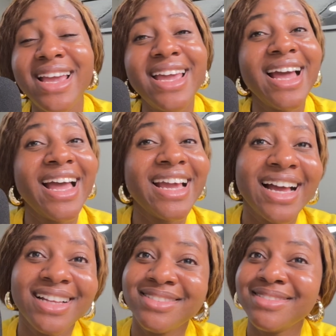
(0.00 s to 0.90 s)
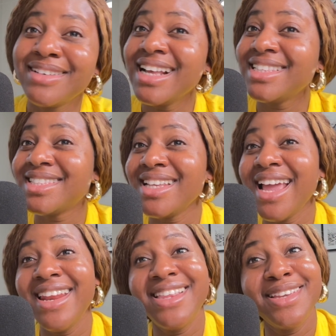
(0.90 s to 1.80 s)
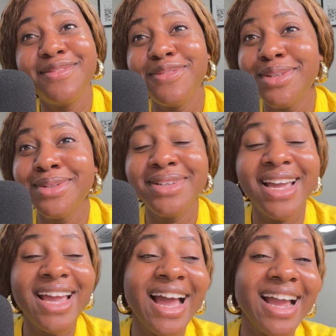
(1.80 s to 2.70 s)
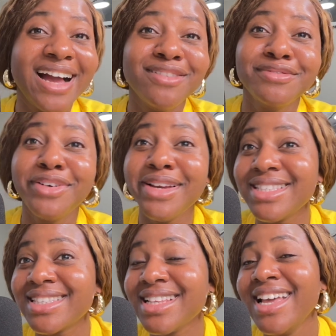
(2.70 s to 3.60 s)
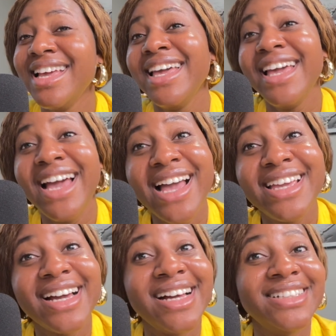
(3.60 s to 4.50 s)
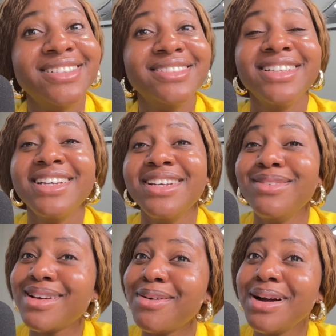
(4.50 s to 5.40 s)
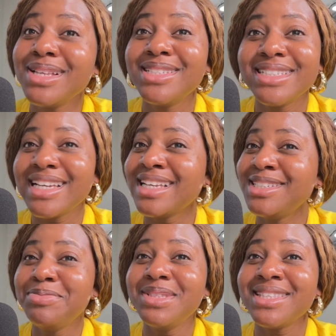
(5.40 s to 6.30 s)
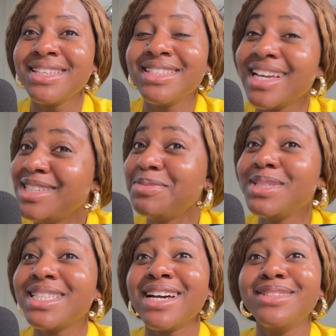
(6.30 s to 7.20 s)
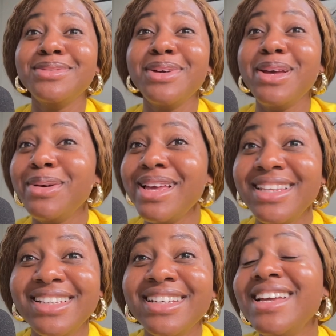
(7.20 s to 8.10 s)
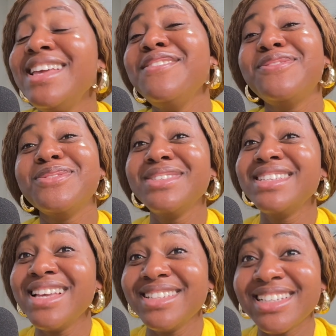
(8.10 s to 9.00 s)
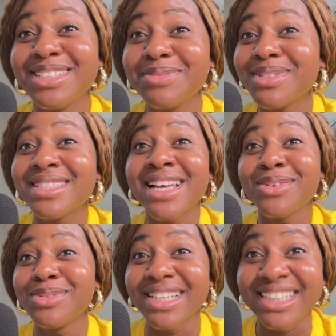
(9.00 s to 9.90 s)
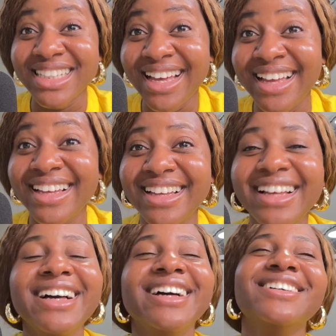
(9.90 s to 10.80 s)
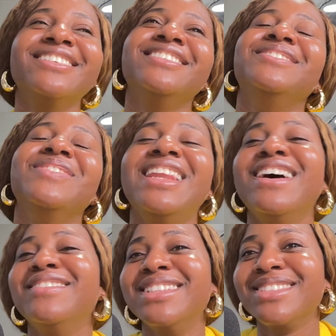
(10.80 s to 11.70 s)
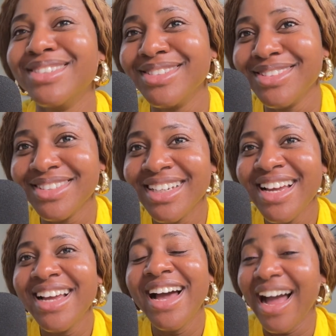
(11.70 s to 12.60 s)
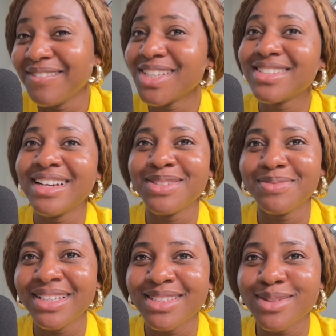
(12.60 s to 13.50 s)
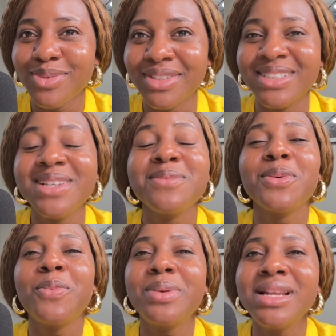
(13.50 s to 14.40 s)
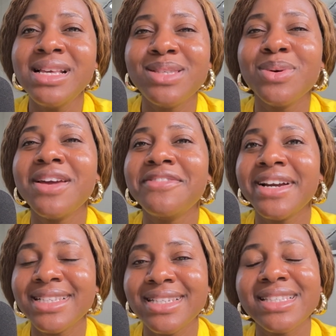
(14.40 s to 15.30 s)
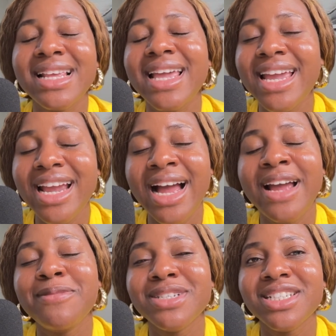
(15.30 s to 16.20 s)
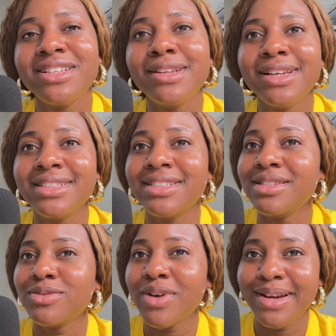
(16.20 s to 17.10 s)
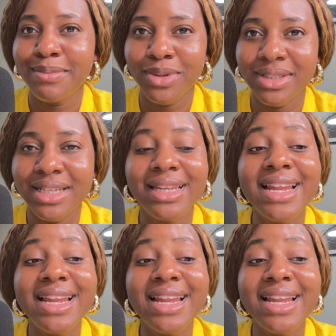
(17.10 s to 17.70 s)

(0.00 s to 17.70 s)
AI can write anything for you, AI can voice, AI can look at what ChatGPT can do. If the day ChatGPT start cooking, oh God, my life has done good. I'm just trying to make this funny, but please, whatever it is, AI machine learning is very important.